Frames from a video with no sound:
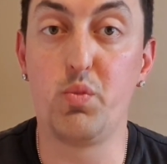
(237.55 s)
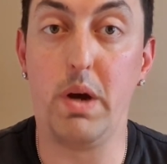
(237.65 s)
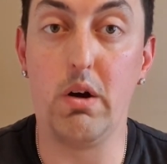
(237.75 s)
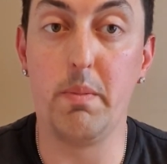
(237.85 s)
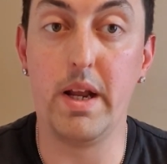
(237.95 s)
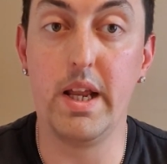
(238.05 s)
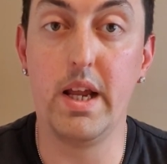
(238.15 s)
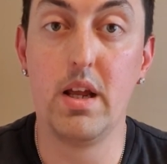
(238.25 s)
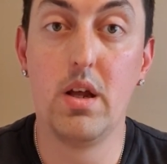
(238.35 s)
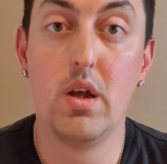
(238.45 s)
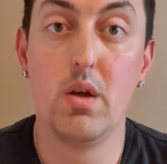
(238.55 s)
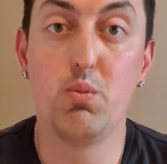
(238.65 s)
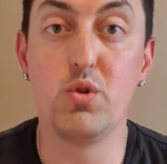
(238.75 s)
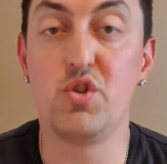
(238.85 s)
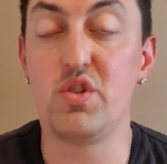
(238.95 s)
Parramatta.
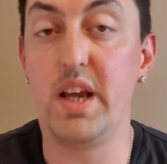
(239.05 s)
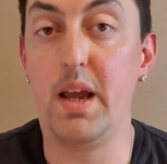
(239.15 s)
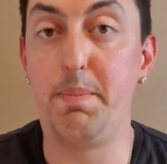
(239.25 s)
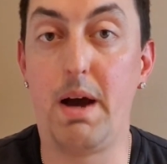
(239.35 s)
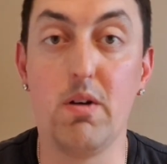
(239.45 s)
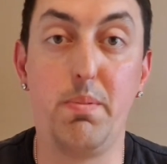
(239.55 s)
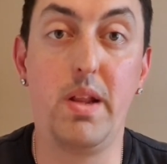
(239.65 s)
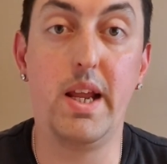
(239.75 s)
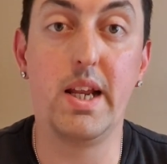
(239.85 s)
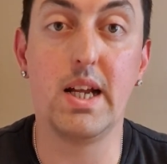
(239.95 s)
Once Para played